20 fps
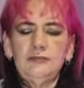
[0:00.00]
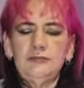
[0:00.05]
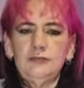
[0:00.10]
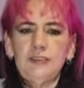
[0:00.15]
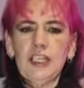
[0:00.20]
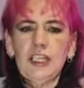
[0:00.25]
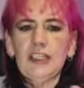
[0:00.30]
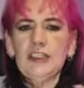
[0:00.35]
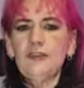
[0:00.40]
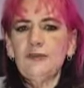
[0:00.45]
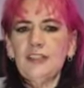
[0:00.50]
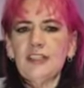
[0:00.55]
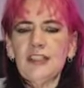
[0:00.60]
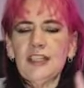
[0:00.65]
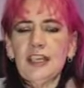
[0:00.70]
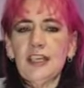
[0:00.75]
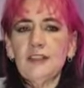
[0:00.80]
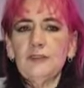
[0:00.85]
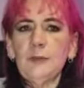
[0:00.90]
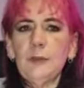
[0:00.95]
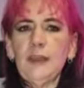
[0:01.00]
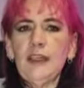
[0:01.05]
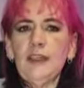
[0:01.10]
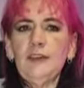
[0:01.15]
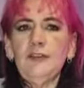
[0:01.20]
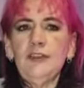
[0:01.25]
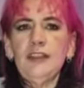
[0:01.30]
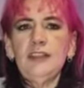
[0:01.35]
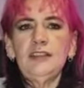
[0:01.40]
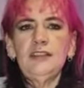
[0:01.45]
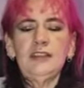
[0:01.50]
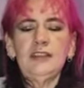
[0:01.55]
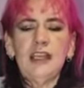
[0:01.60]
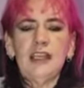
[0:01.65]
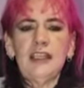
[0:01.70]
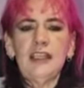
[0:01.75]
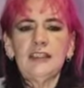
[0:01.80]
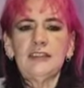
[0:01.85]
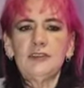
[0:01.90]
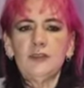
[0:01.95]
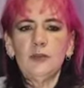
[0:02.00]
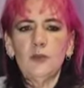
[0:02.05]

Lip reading: January sale period. They had